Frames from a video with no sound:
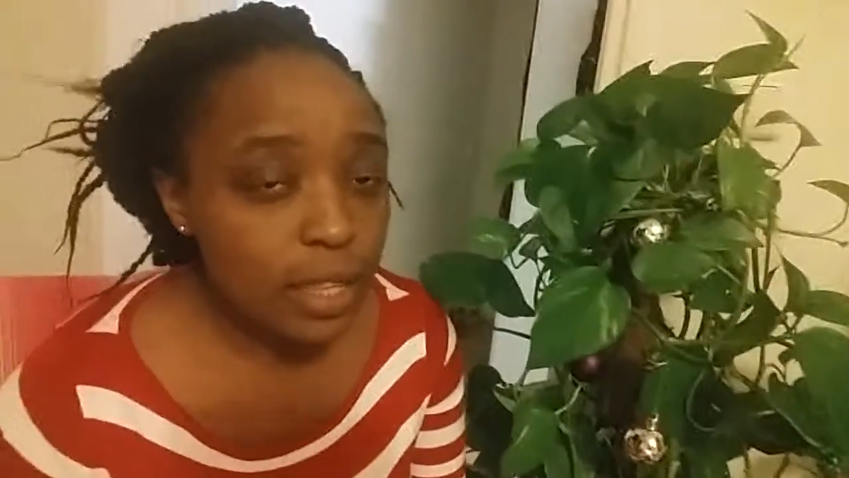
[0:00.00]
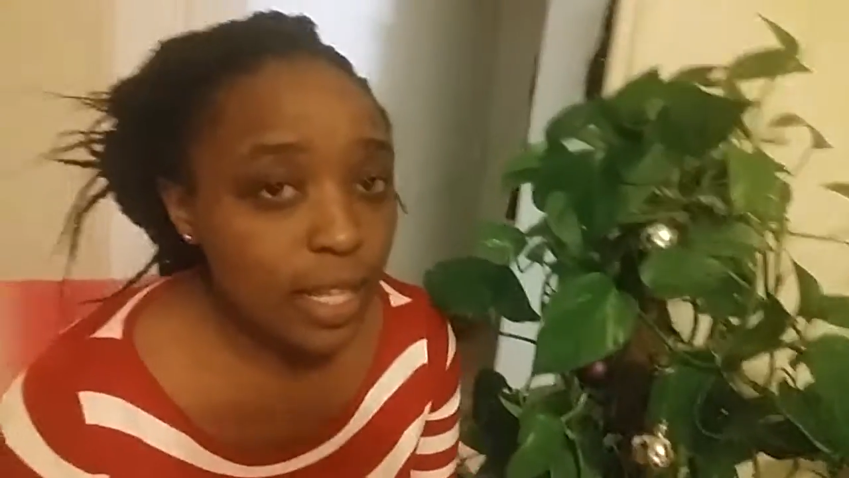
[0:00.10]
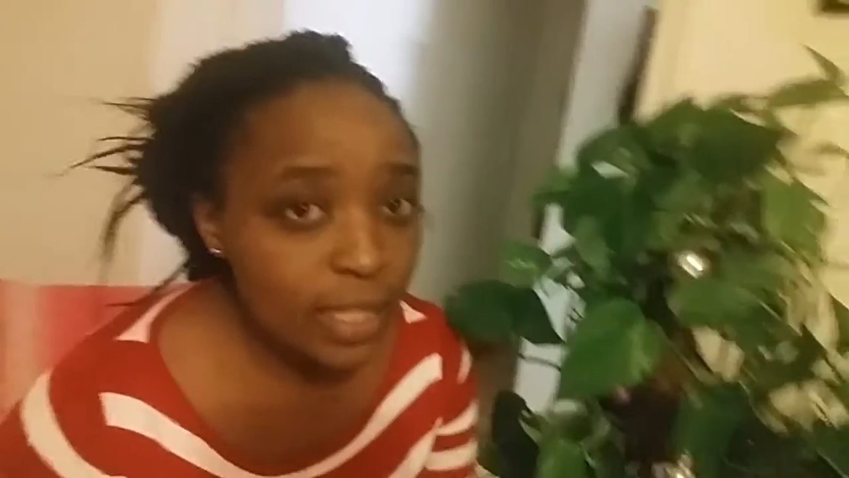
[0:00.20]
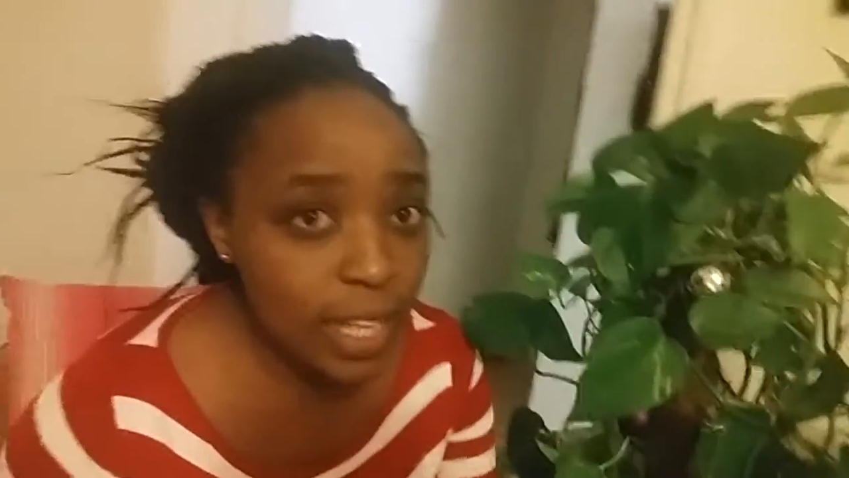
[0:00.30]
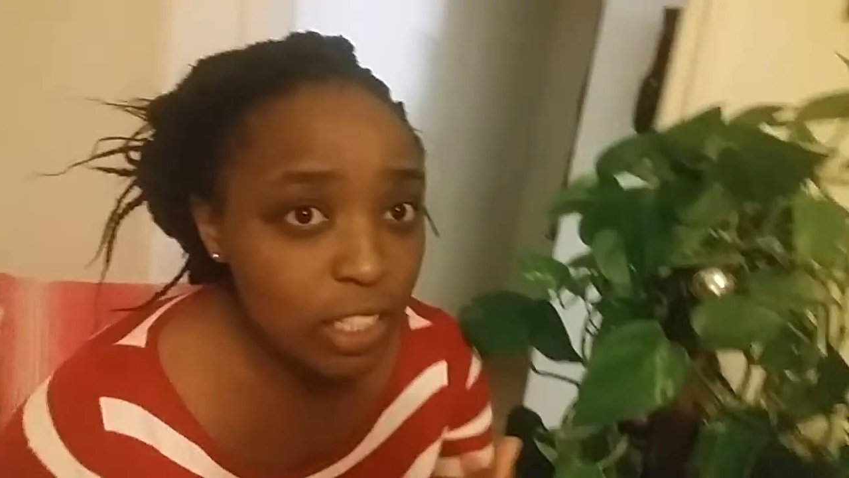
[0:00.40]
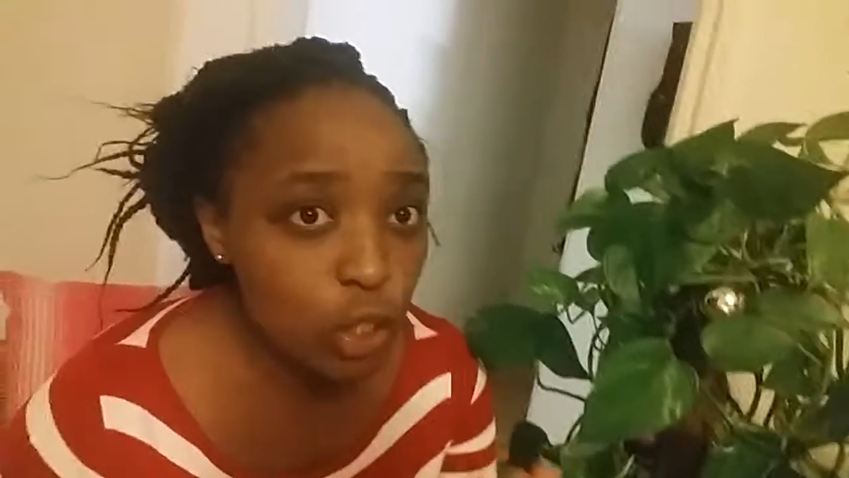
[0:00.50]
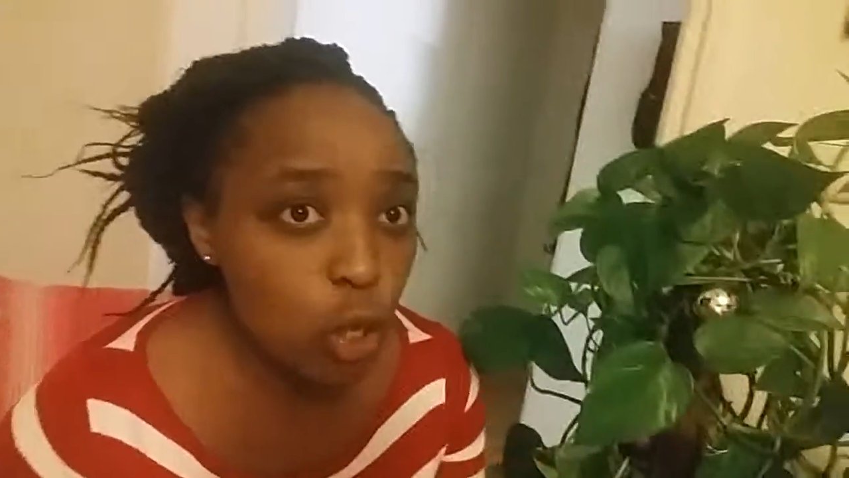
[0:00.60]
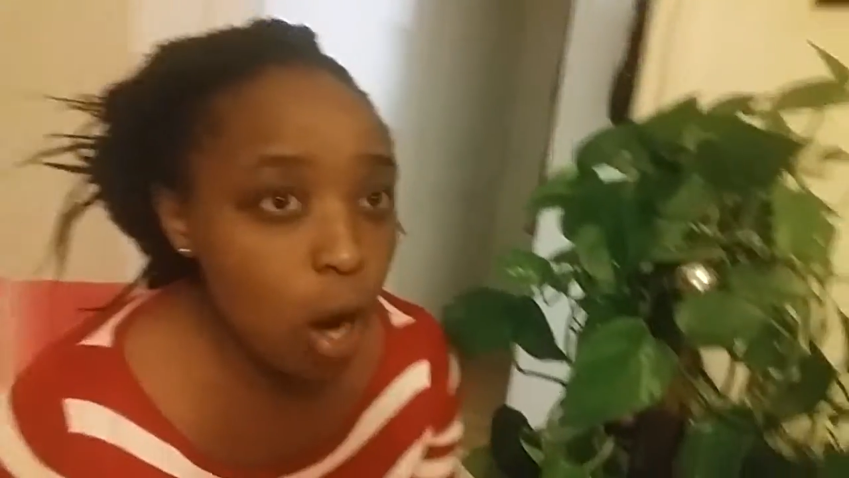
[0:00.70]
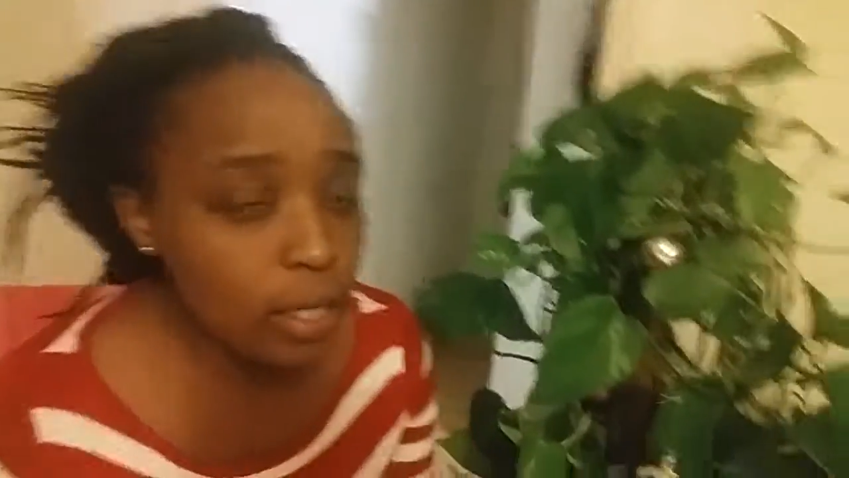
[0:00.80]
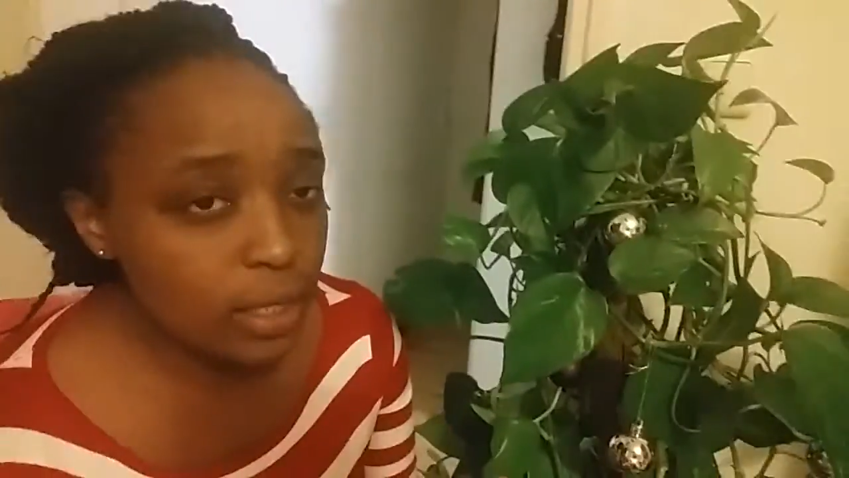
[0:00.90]
that they
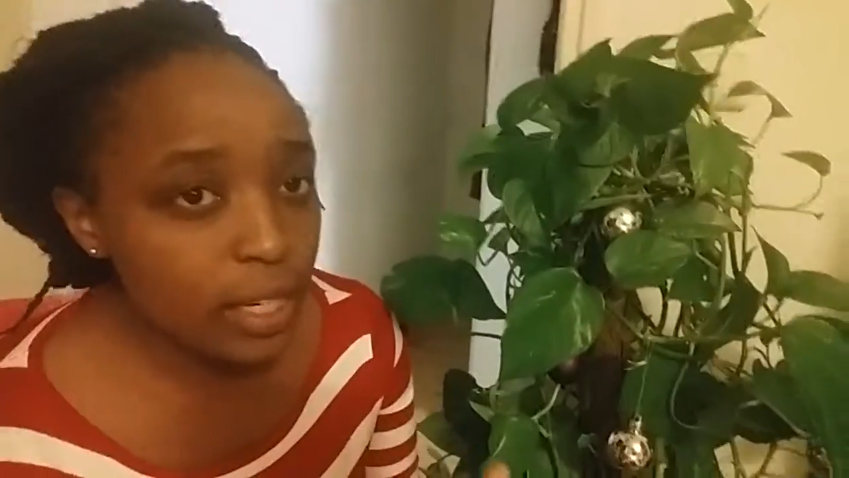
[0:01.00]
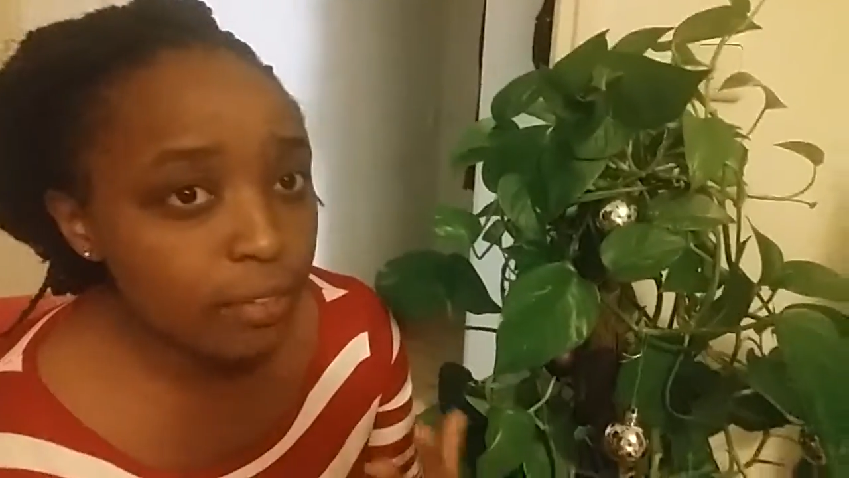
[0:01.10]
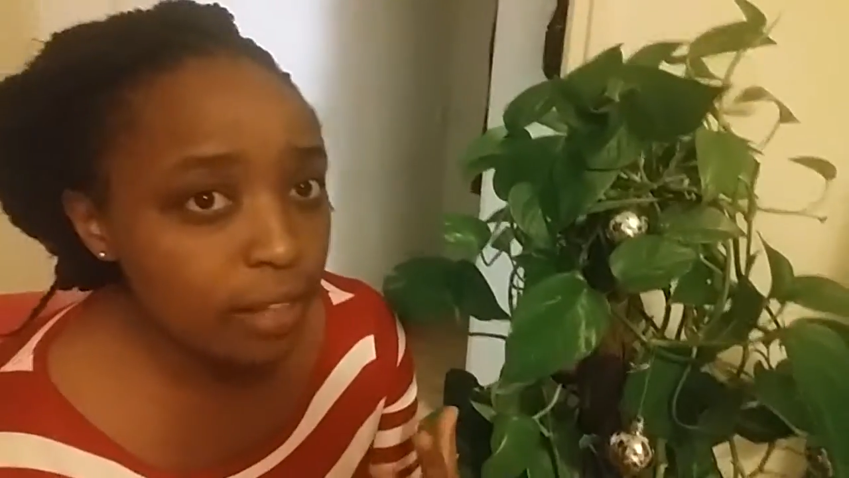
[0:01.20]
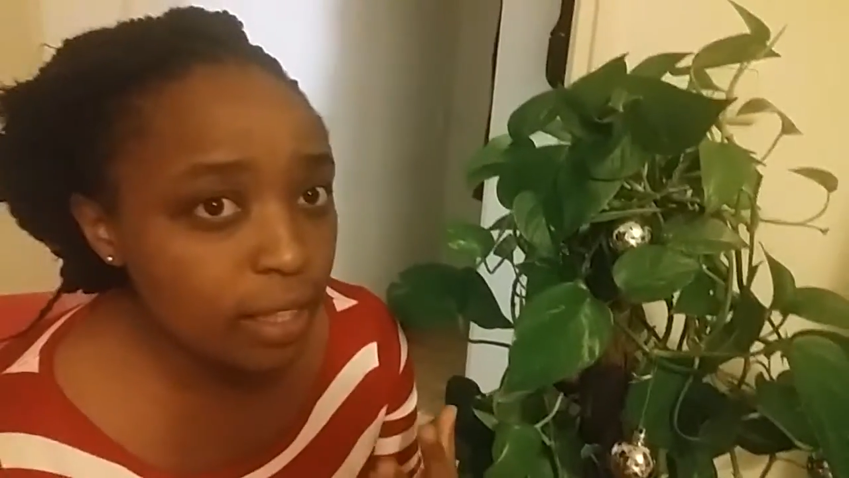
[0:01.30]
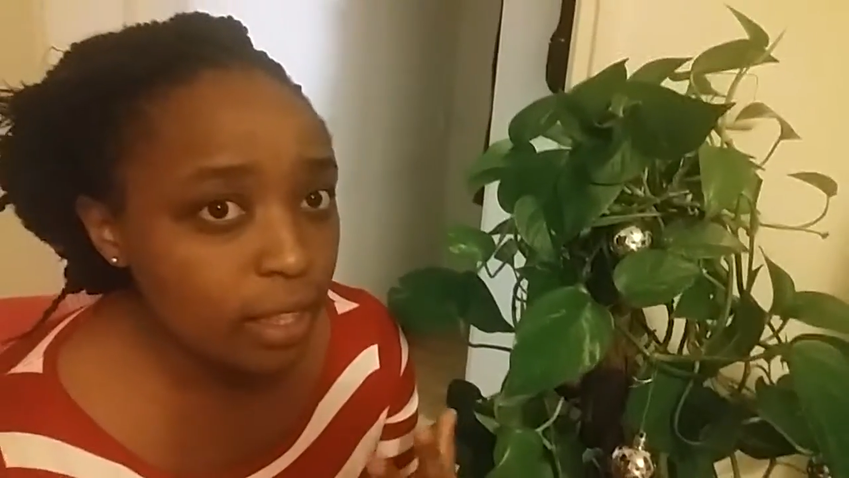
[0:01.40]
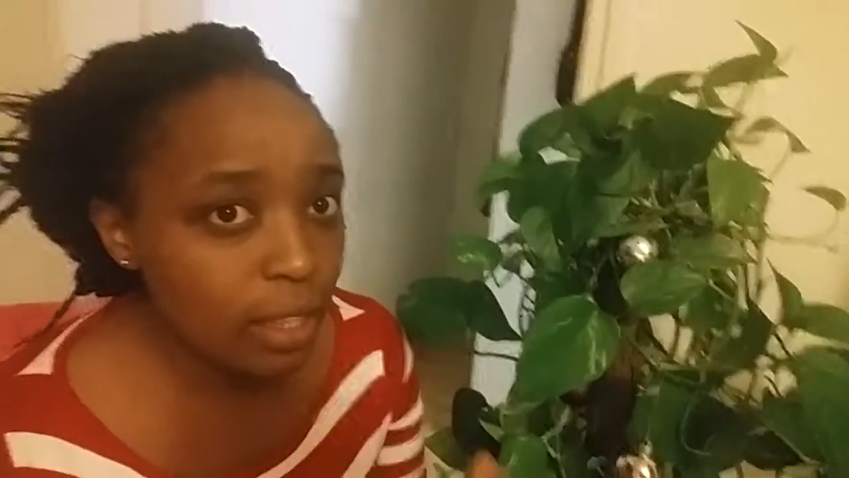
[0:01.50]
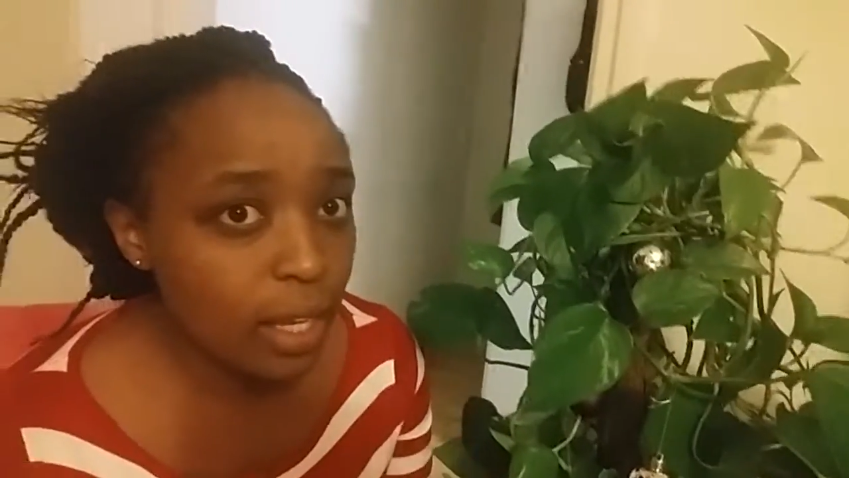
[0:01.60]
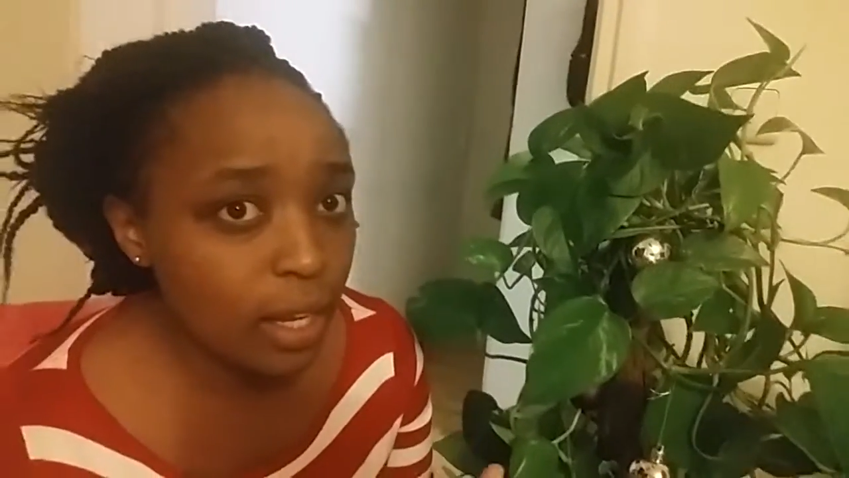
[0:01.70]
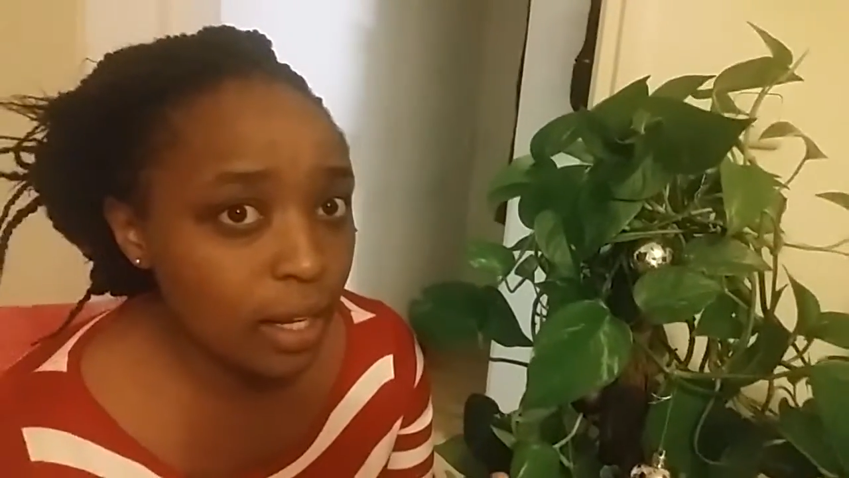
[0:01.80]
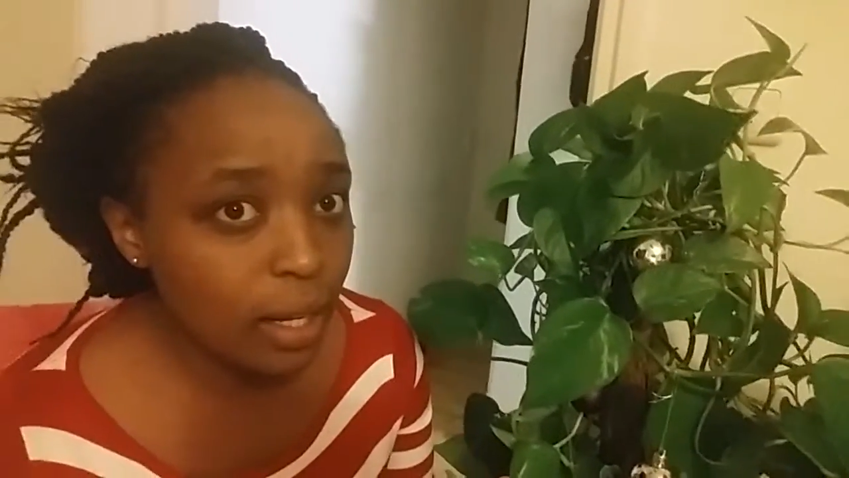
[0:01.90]
don't even
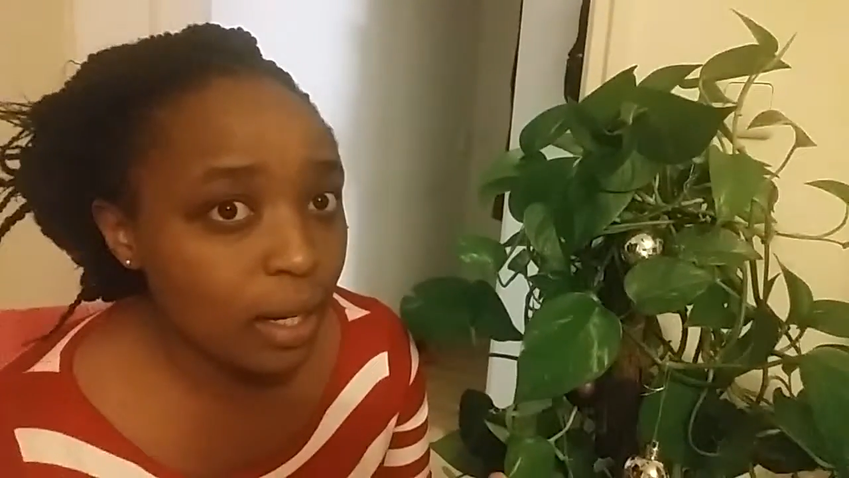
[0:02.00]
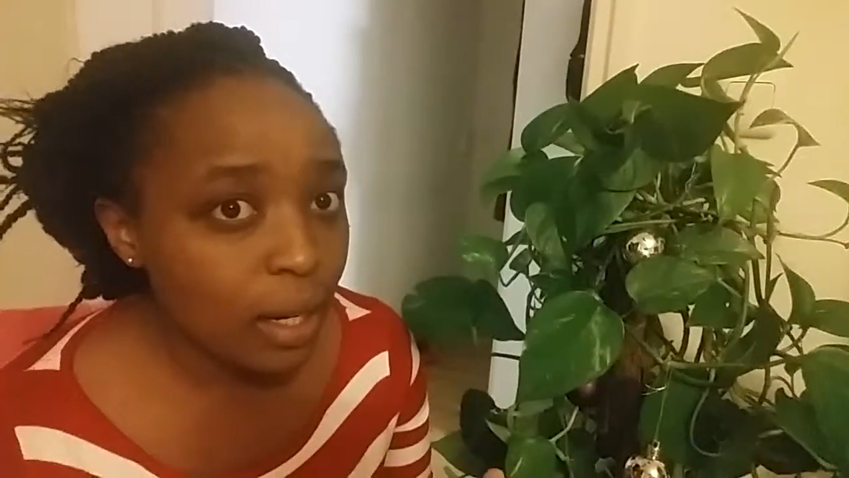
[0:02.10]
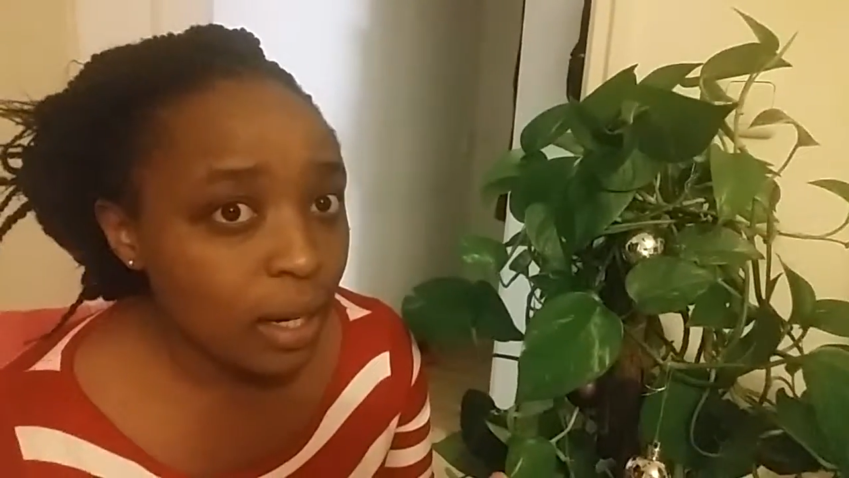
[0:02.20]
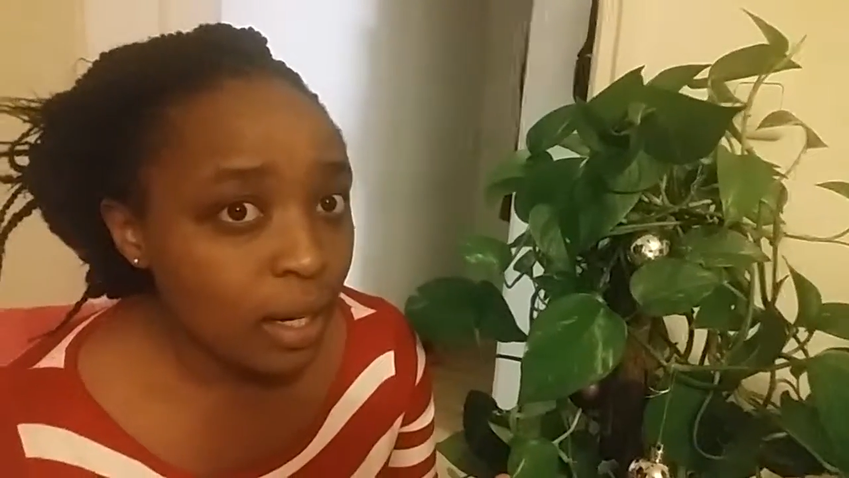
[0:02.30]
think